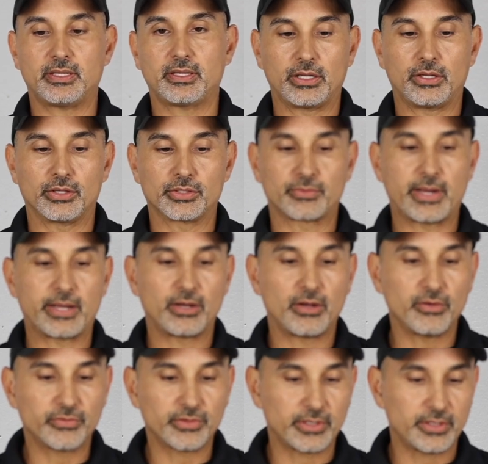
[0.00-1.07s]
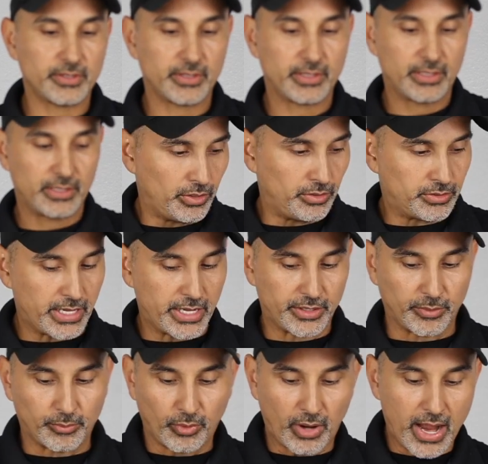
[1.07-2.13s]
It goes right over. You take
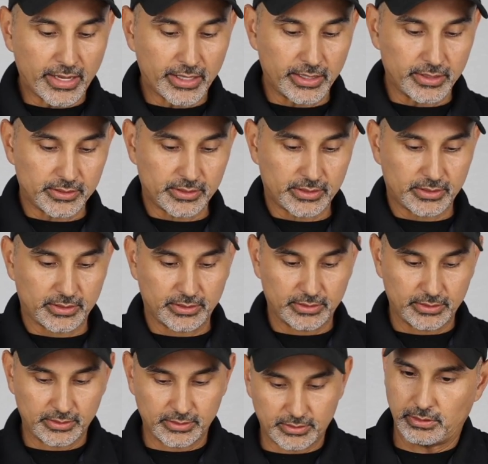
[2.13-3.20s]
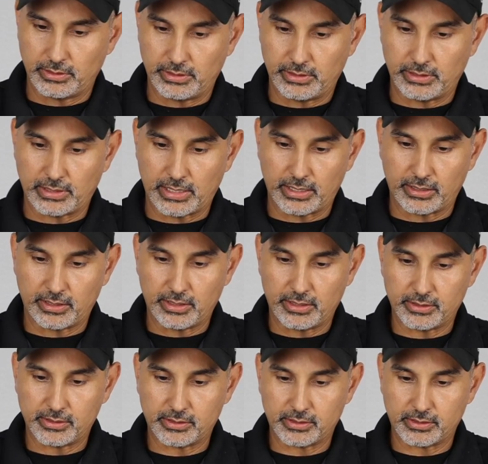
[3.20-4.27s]
your brackets in like
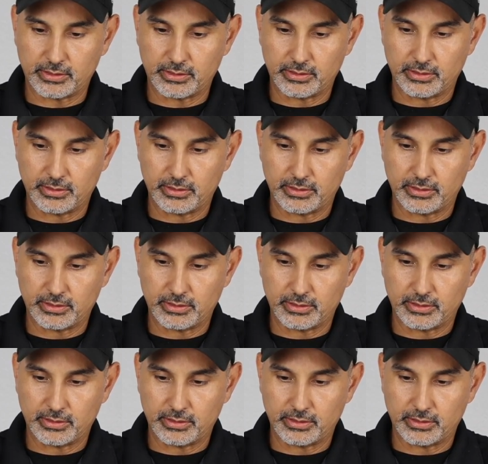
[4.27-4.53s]
this.